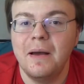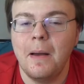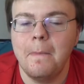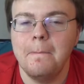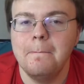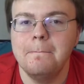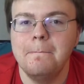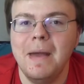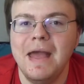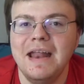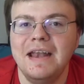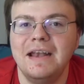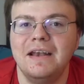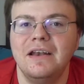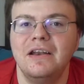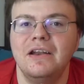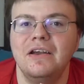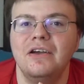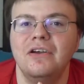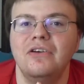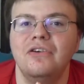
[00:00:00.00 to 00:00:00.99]
meant
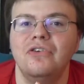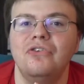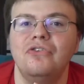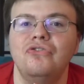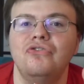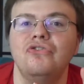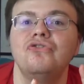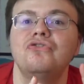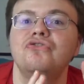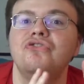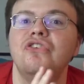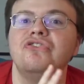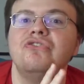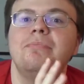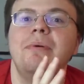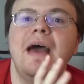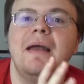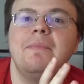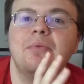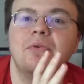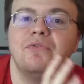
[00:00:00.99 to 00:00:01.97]
you're such a
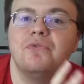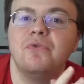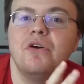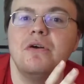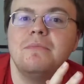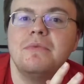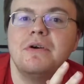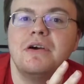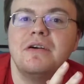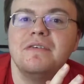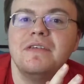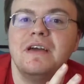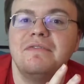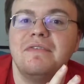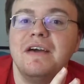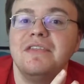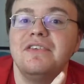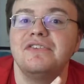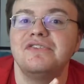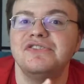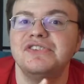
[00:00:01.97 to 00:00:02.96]
bad performer, they'd
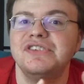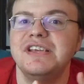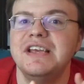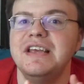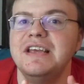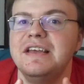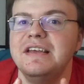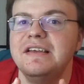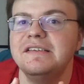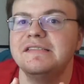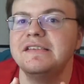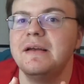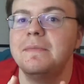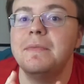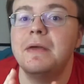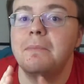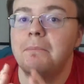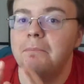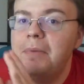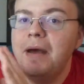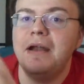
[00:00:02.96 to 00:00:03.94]
rather see
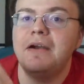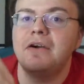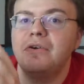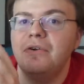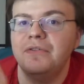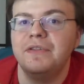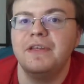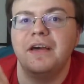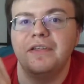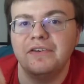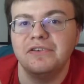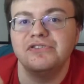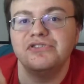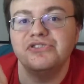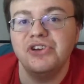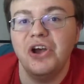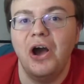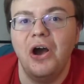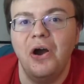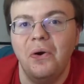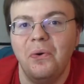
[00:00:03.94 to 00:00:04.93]
something better on the other
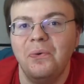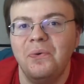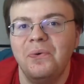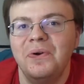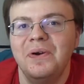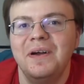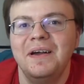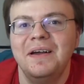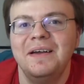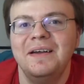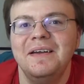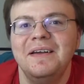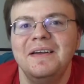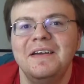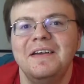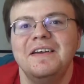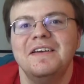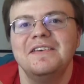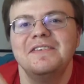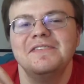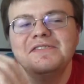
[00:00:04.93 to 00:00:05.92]
show.
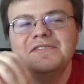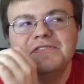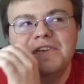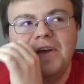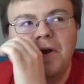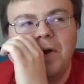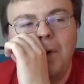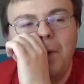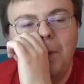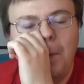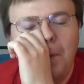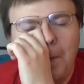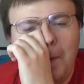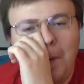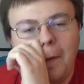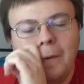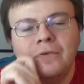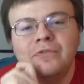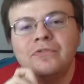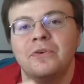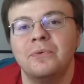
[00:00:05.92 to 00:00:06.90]
So,
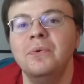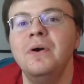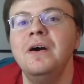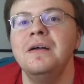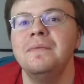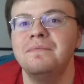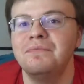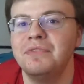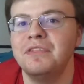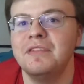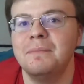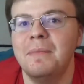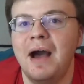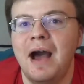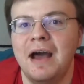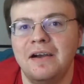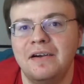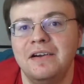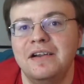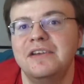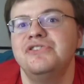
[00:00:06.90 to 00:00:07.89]
for one, the
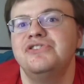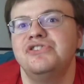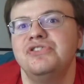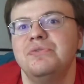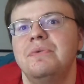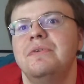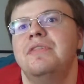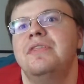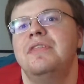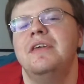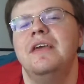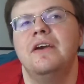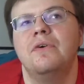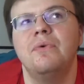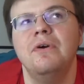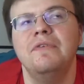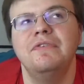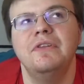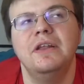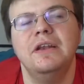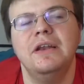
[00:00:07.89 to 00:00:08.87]
modern issue with the
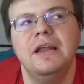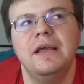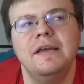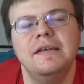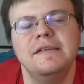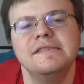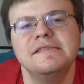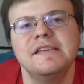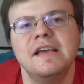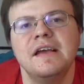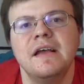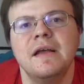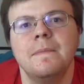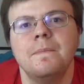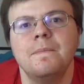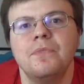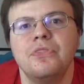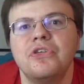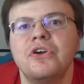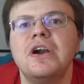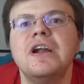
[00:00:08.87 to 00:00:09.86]
equivalent is
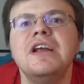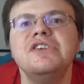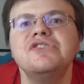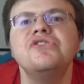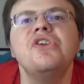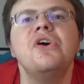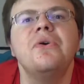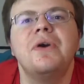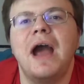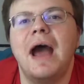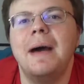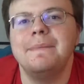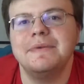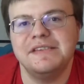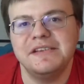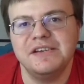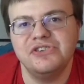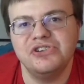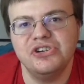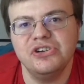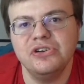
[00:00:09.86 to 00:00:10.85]
there is no
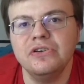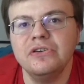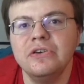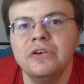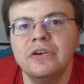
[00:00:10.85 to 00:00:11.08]
competition.